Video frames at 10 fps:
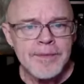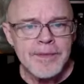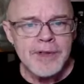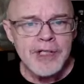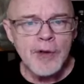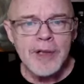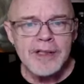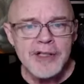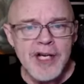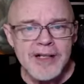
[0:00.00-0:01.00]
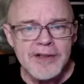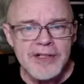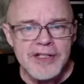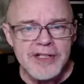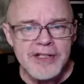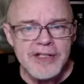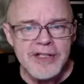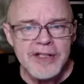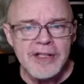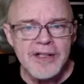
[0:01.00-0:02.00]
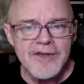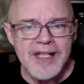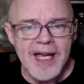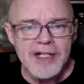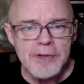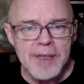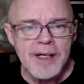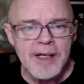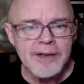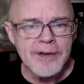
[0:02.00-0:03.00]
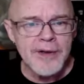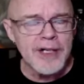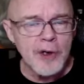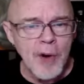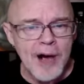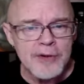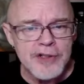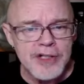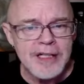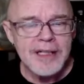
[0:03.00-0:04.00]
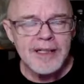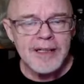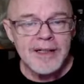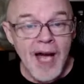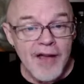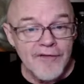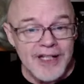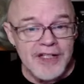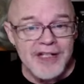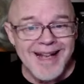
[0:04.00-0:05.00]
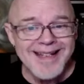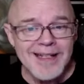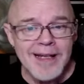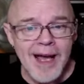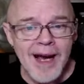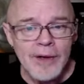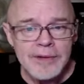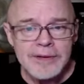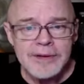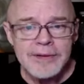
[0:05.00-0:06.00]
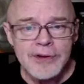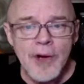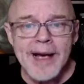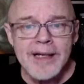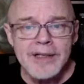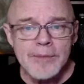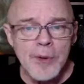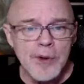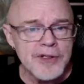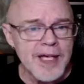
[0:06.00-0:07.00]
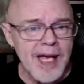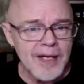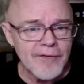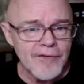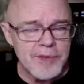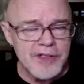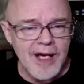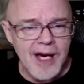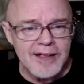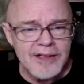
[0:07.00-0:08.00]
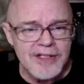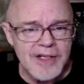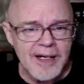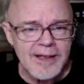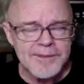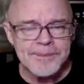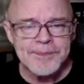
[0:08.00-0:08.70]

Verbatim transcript: She quickly checked the distance to the cliff's edge behind her, then crouched, knife extended now, tracking the boar's head from side to side.